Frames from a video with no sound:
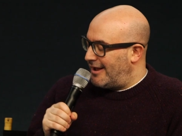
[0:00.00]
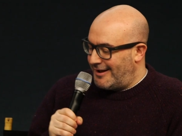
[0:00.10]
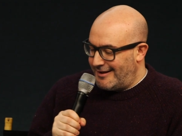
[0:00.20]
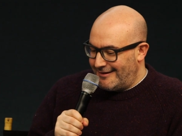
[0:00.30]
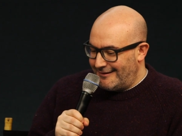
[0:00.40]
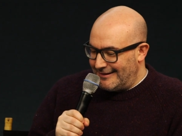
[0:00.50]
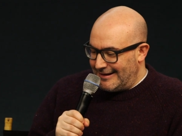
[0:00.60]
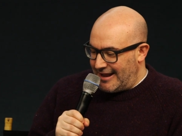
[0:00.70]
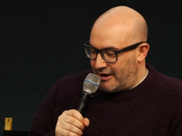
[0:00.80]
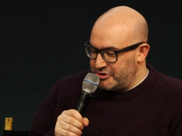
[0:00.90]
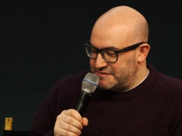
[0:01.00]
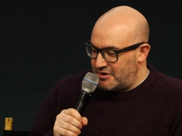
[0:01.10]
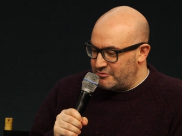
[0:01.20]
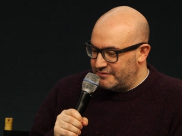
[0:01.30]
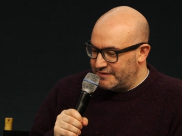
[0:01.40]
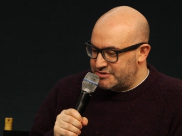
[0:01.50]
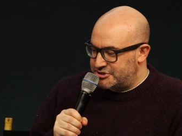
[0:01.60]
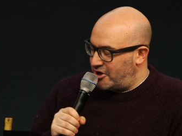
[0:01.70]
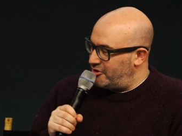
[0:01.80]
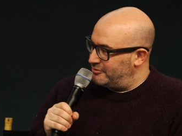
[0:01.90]
Uh, how are you? So, this
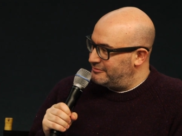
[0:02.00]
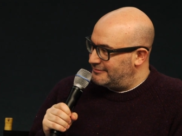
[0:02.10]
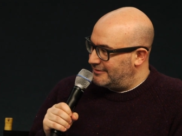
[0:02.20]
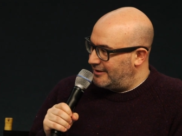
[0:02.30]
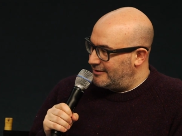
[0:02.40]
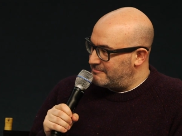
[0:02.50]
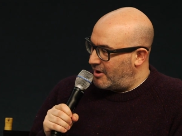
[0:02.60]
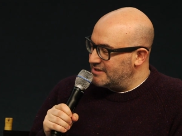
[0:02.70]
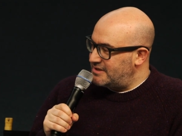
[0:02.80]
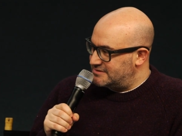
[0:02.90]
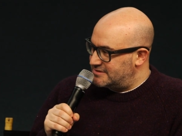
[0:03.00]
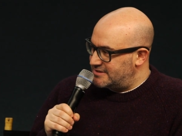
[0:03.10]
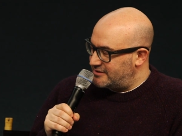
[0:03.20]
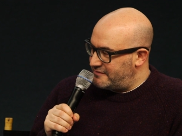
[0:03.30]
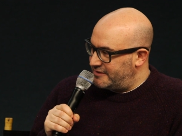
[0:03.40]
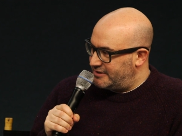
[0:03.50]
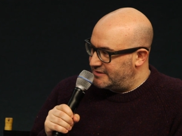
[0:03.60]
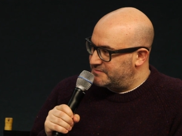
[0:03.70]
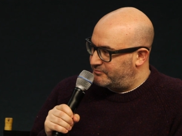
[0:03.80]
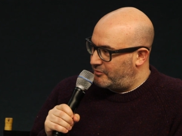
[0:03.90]
show, um, I, as I said, I think it
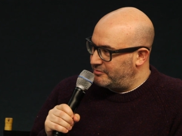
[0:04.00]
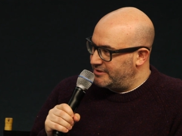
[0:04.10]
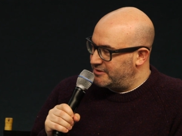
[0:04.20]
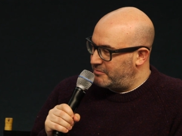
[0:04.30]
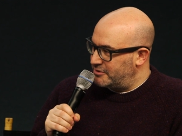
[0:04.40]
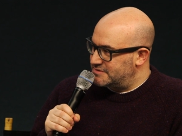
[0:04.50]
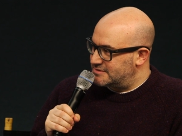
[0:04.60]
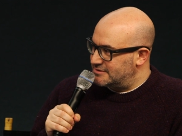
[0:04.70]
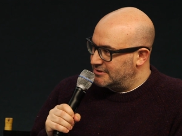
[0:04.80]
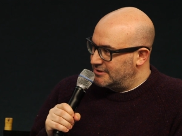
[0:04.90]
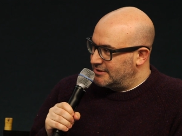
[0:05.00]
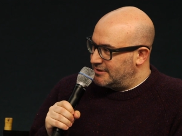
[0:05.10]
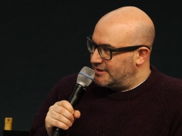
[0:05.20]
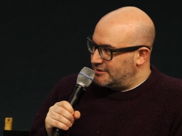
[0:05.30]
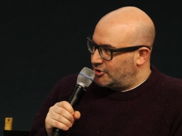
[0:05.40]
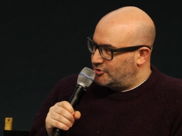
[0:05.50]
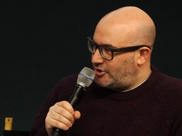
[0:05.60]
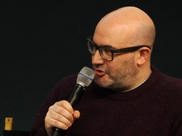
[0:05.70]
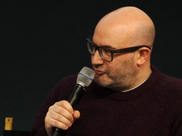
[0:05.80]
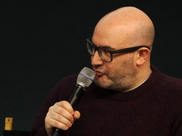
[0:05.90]
is probably the most
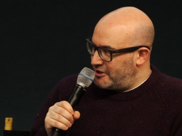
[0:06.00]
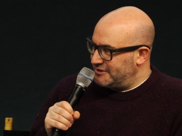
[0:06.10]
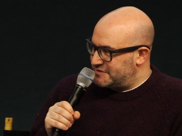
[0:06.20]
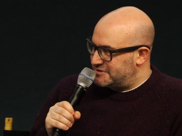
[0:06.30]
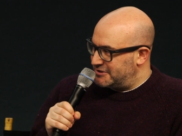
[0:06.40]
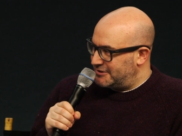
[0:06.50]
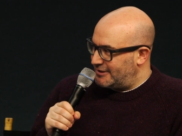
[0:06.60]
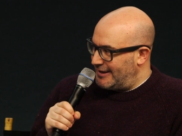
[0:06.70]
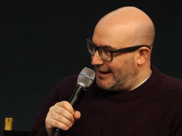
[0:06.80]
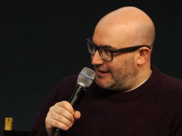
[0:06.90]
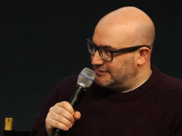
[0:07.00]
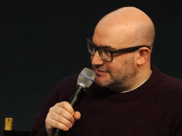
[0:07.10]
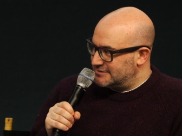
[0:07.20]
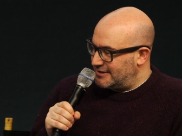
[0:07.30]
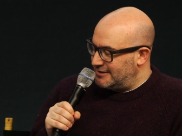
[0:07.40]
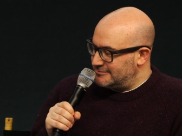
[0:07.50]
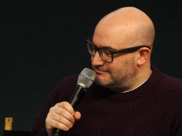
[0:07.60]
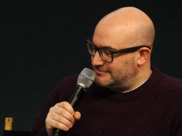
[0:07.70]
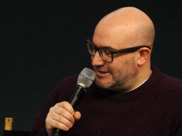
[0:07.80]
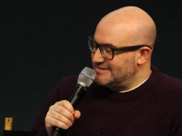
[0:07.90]
kind of realistic and
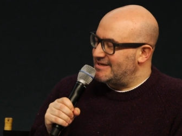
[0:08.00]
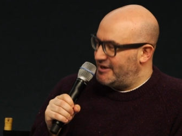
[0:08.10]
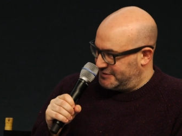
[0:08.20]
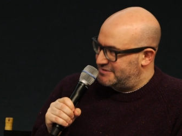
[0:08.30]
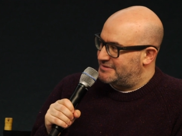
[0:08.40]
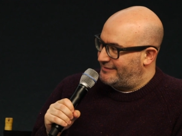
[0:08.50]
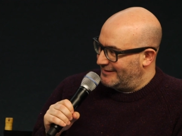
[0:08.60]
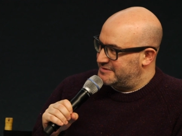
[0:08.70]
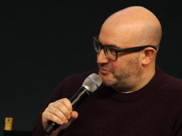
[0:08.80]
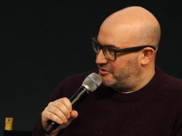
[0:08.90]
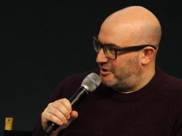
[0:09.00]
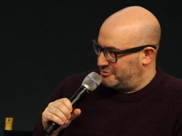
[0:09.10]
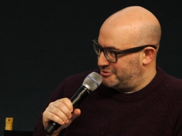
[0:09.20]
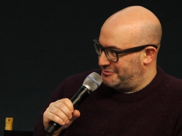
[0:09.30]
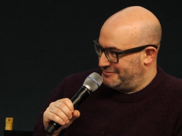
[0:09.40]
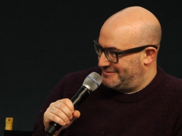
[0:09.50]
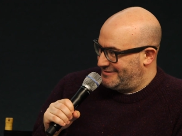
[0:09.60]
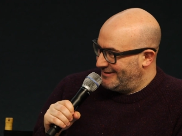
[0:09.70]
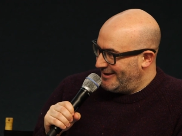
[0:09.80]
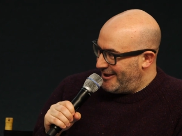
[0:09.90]
um, intense, I think is the word I would
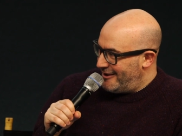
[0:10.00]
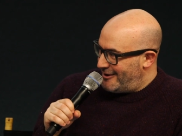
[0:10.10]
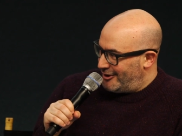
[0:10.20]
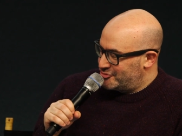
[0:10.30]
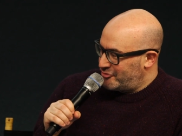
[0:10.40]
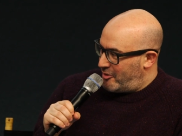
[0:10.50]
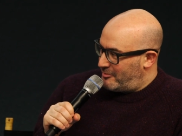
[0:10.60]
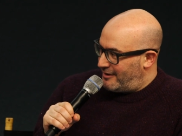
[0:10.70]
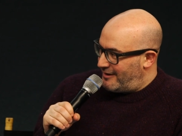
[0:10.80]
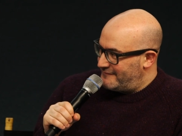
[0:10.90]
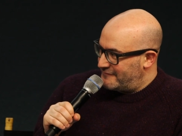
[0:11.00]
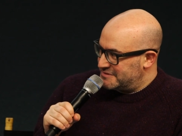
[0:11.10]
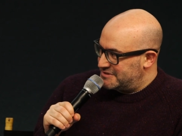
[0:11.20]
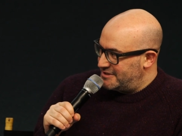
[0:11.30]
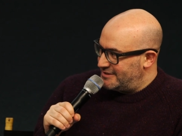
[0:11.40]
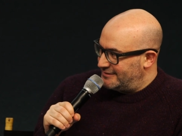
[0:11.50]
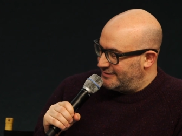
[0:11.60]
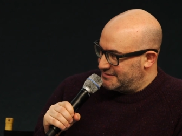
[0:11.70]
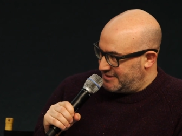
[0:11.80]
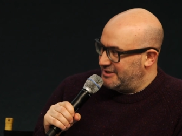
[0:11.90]
use, uh, drama I've ever seen,
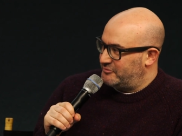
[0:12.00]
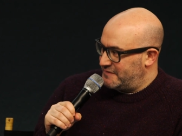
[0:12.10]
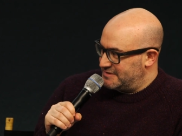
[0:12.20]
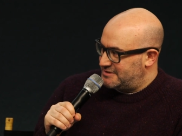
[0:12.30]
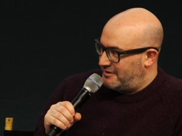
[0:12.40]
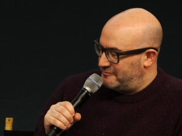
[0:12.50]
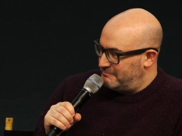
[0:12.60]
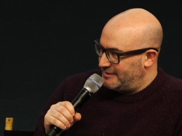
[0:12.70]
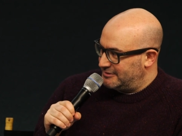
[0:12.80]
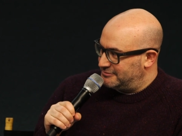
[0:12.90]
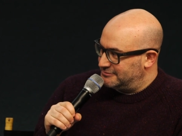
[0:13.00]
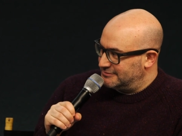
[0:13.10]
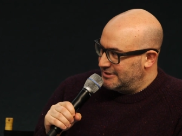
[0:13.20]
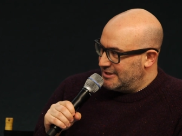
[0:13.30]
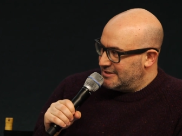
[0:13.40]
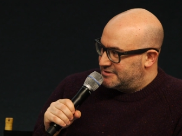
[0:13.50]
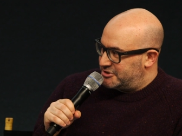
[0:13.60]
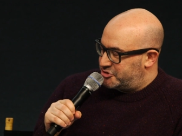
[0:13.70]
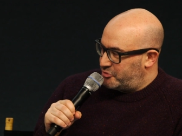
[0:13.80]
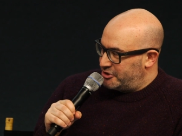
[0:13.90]
and uh, dealing with this kind of medical
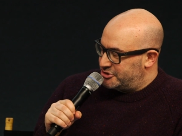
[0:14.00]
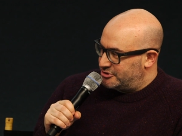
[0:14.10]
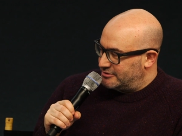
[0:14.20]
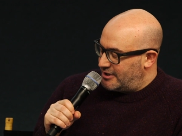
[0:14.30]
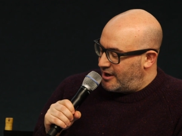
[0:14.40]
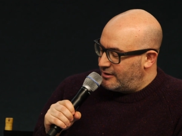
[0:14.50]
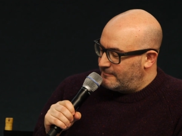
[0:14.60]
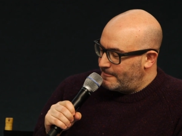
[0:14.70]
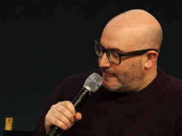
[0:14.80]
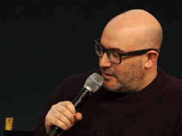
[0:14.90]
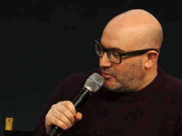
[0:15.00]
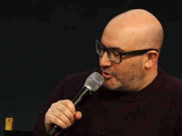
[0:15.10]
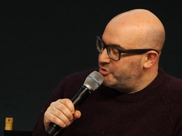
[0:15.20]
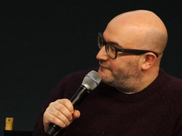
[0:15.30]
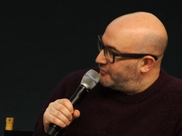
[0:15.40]
situation. Um, when you were